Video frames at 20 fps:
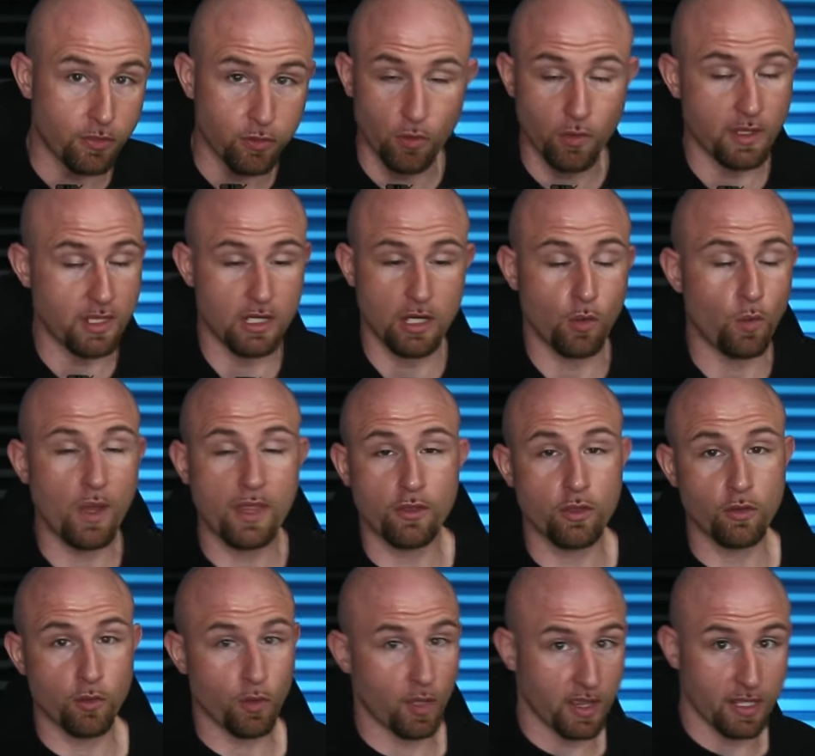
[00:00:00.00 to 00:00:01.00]
You know,
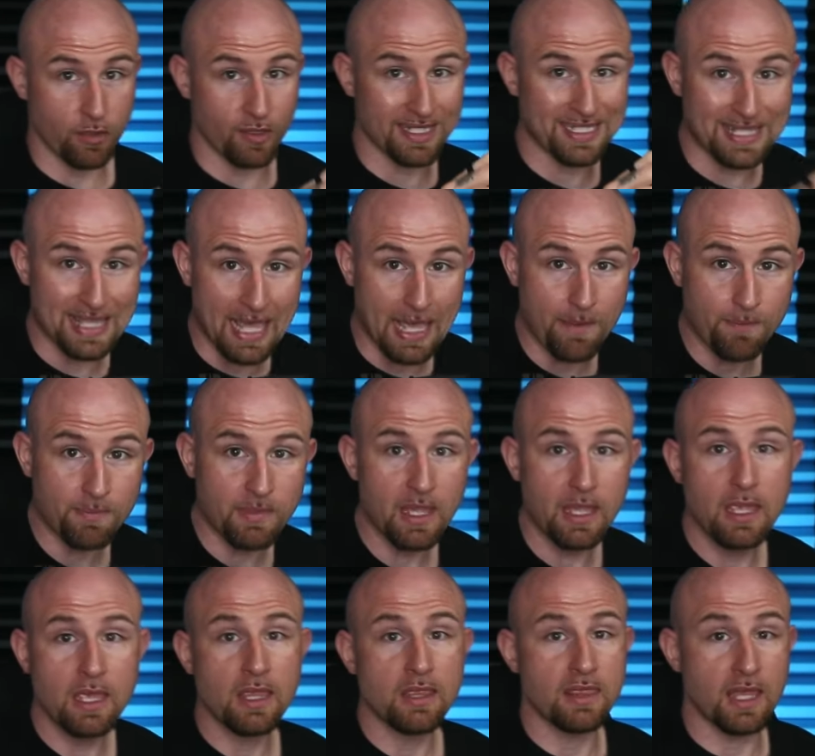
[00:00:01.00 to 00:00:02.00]
whether it's them,
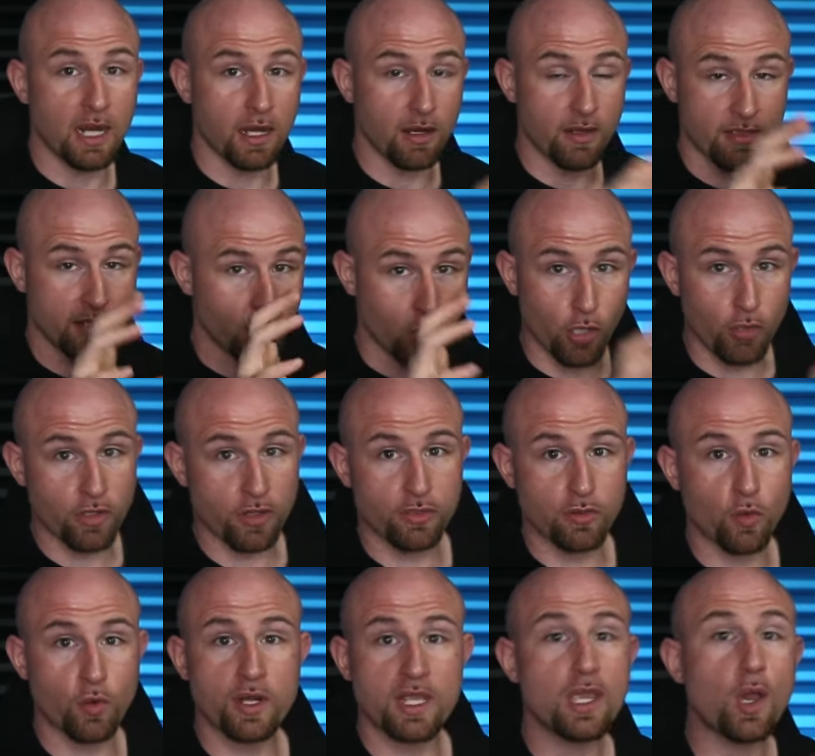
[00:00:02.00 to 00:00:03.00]
their own
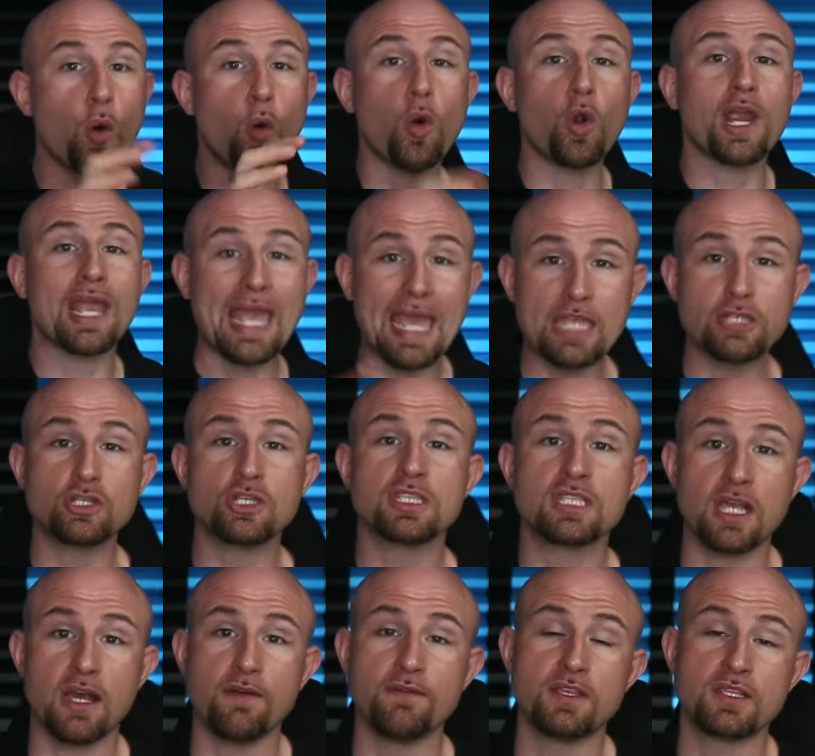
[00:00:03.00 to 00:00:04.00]
authority, or agents
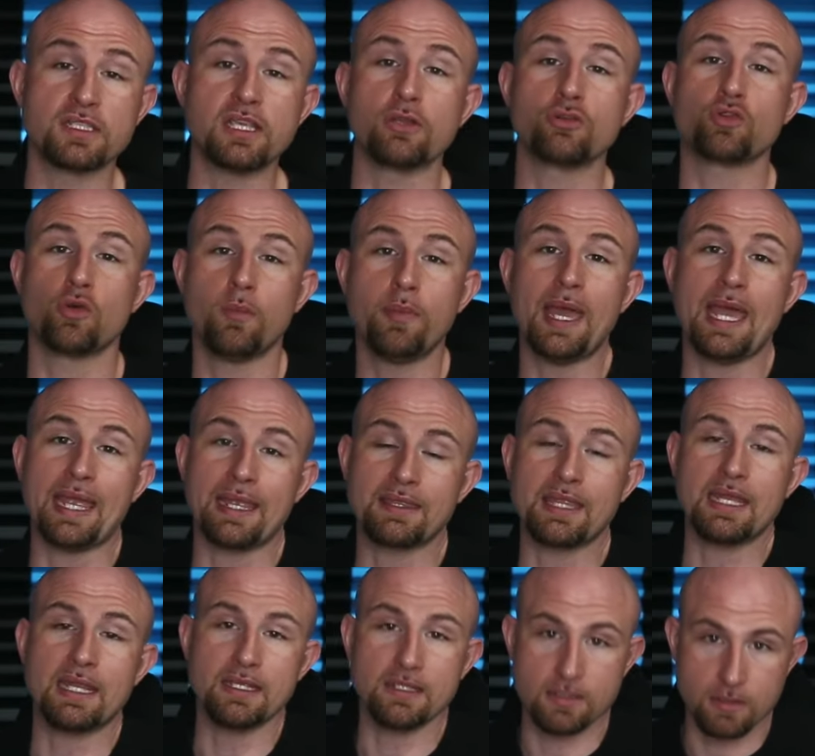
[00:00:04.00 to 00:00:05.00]
of the central bank,
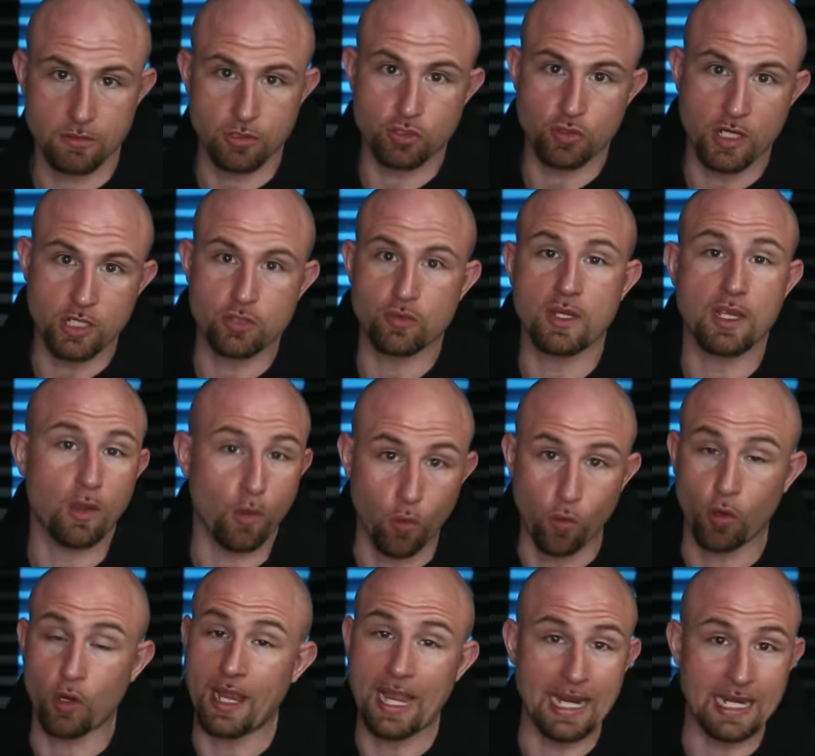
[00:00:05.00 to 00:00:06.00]
that is the Treasury
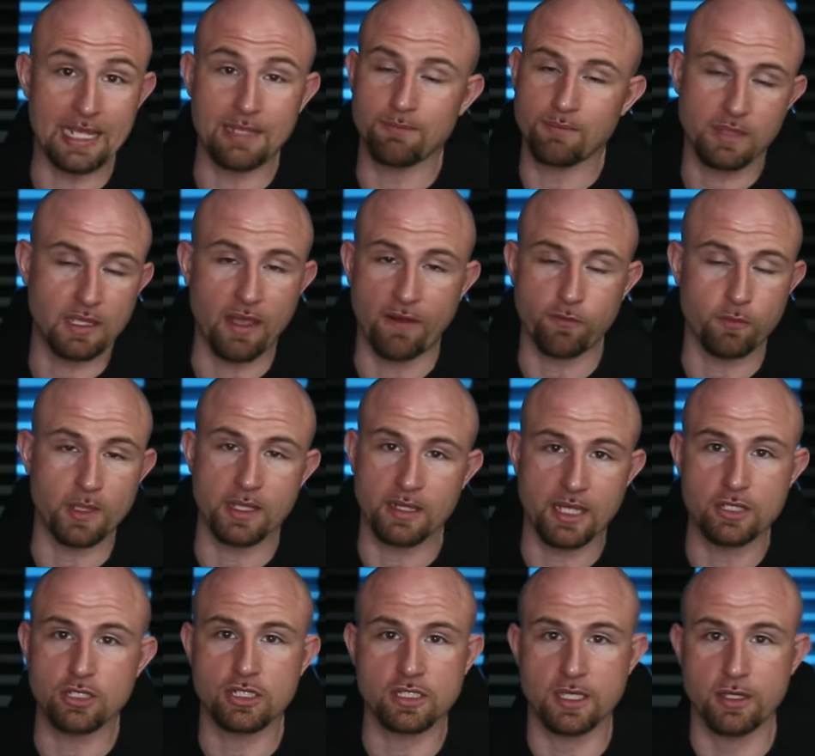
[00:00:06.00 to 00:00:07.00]
or any government
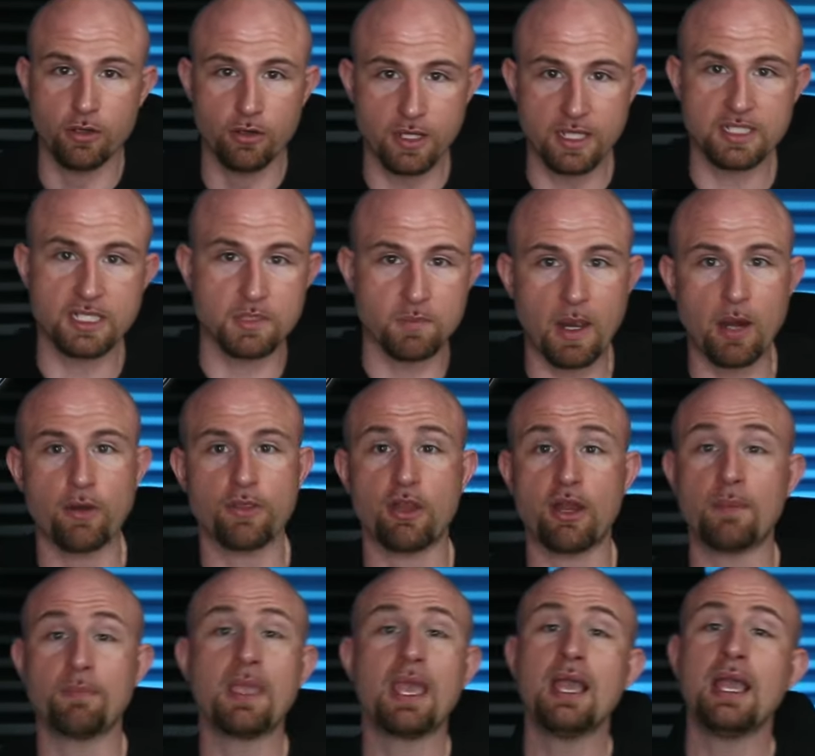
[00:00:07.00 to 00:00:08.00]
legislator who gets this power in their
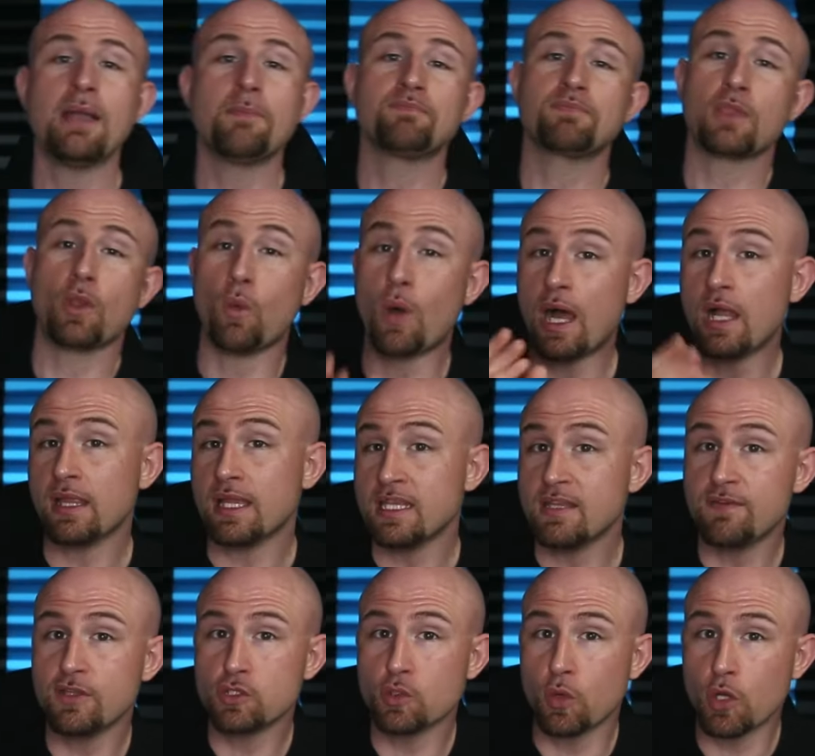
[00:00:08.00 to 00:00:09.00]
hand. While
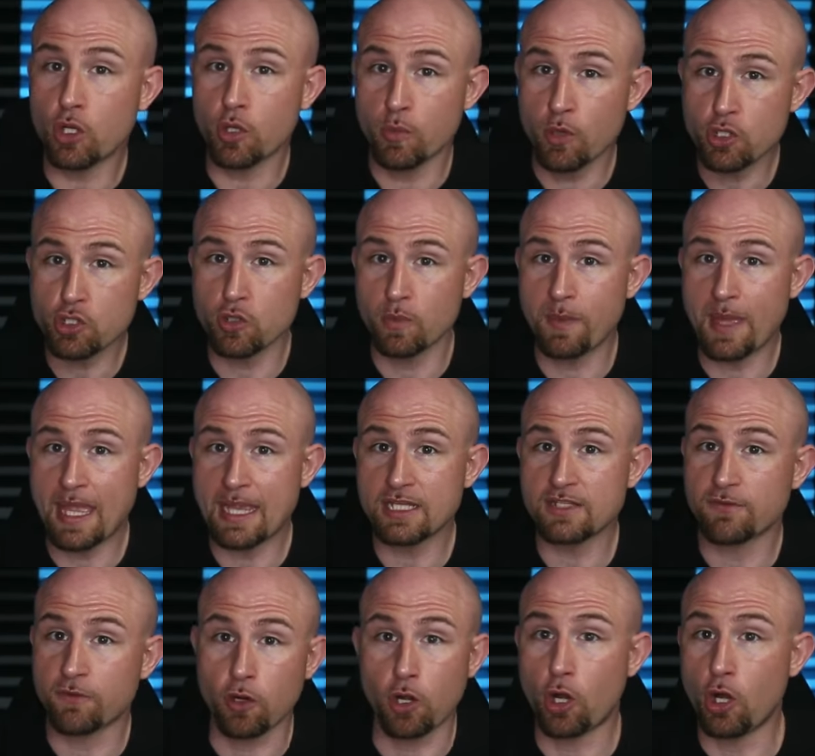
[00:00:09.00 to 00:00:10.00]
individual commercial banks,
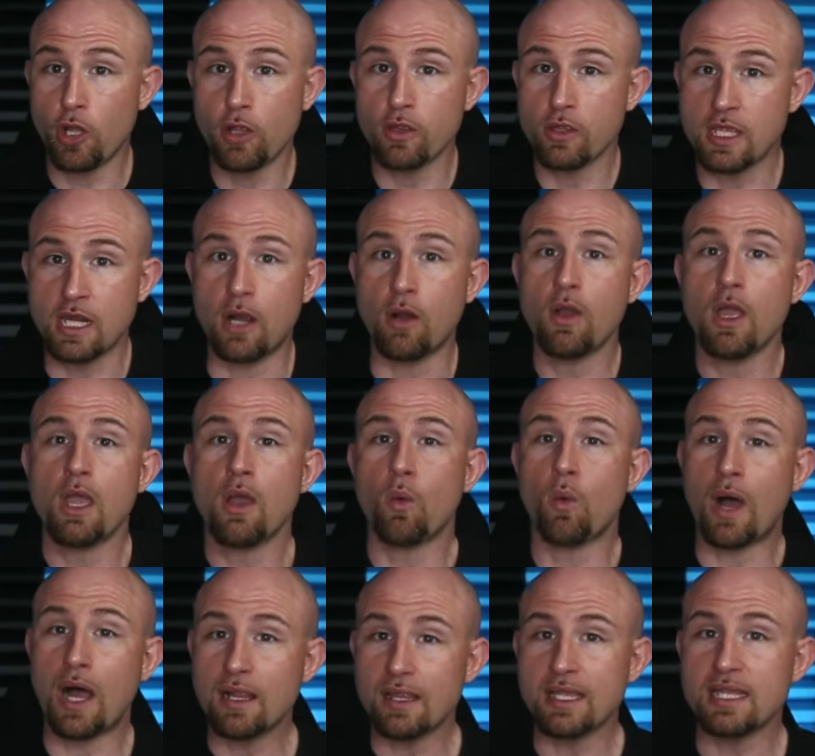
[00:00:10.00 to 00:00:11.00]
for all
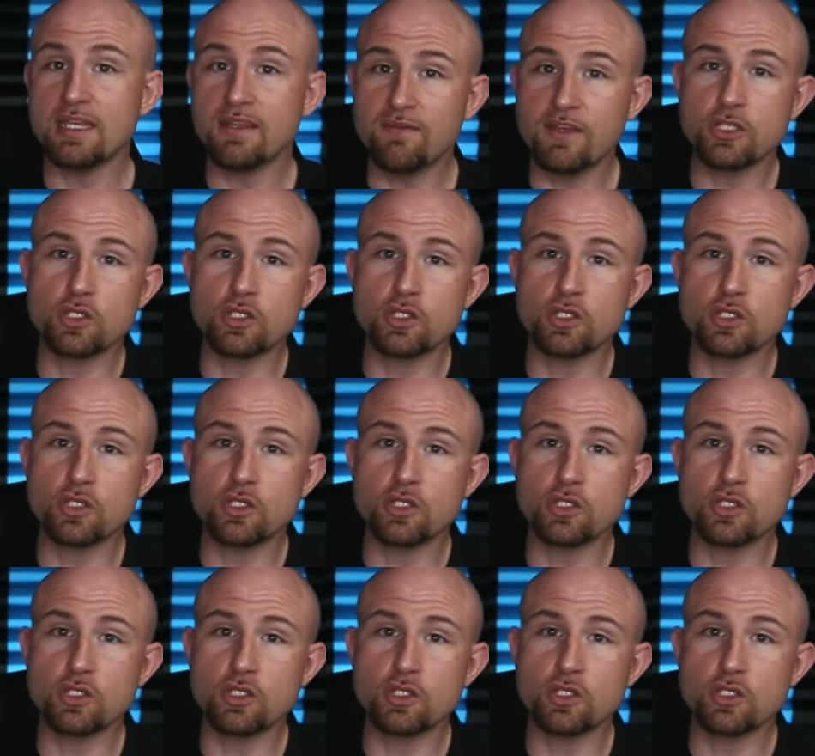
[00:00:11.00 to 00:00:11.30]
their